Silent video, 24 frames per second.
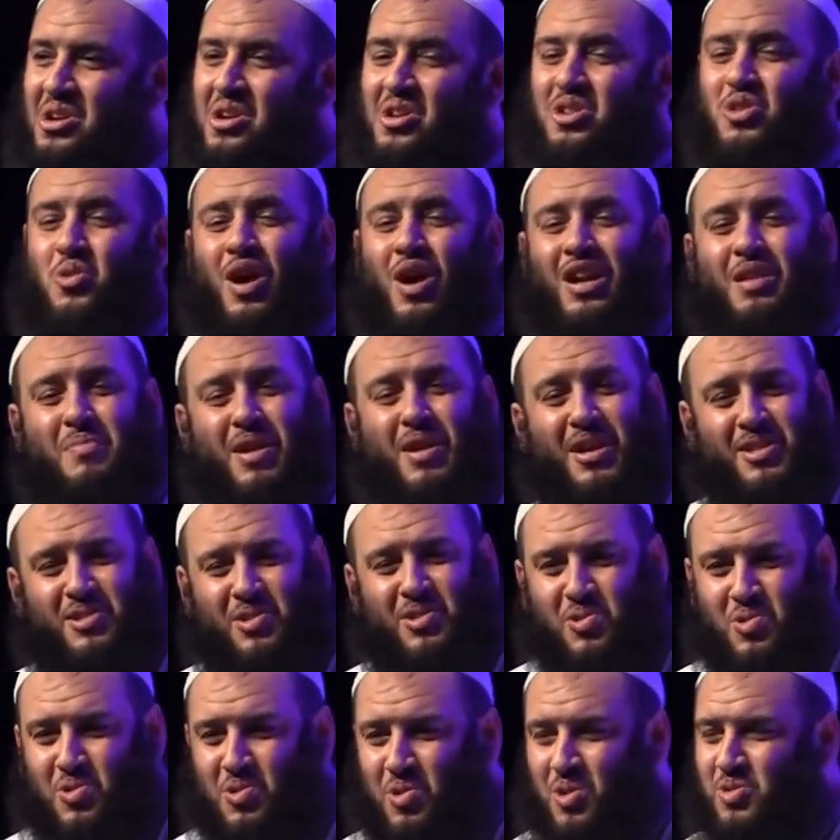You want to make
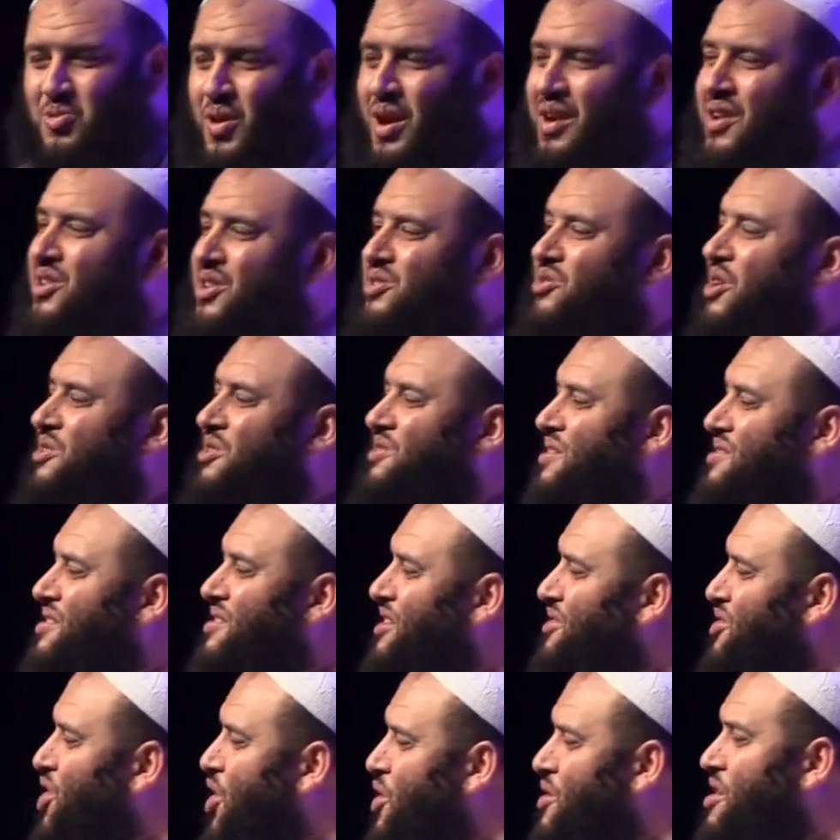sujood, Allah the doctor
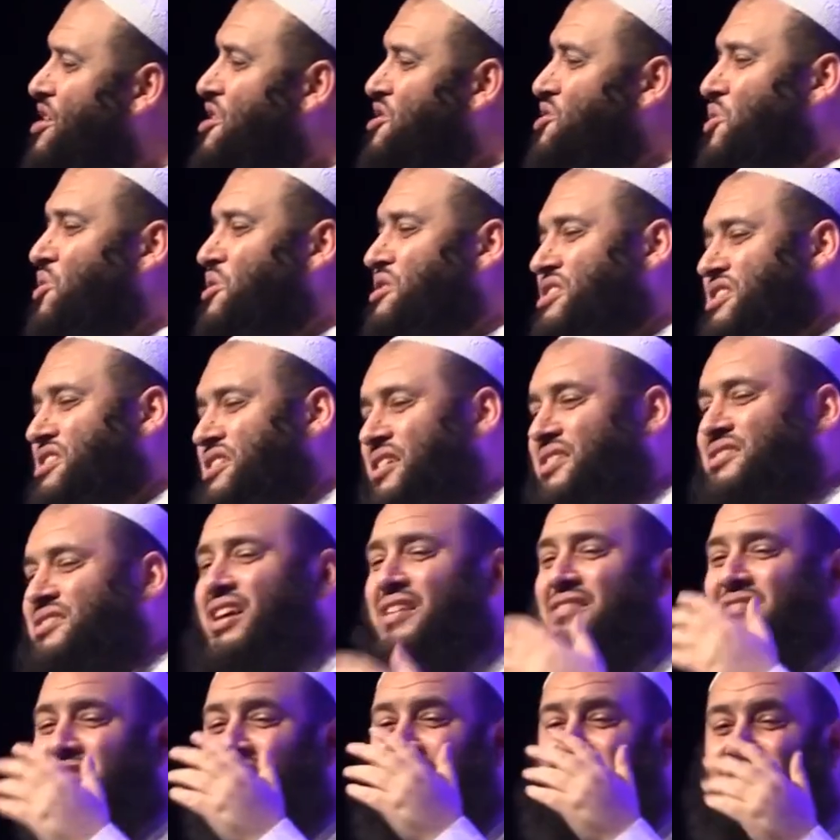said, don't your knees
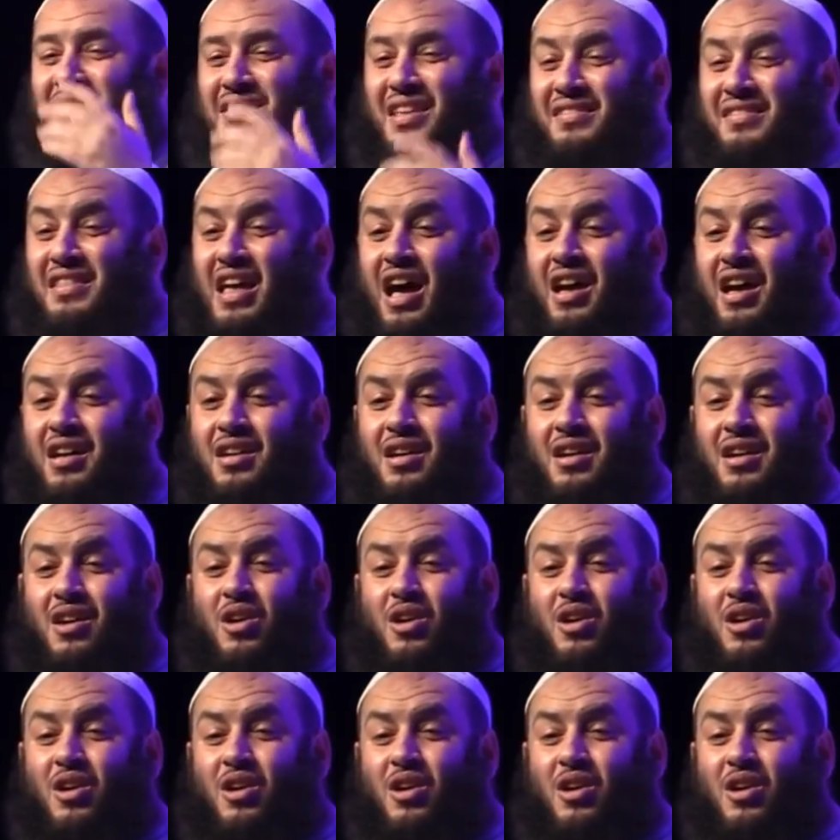and this and that.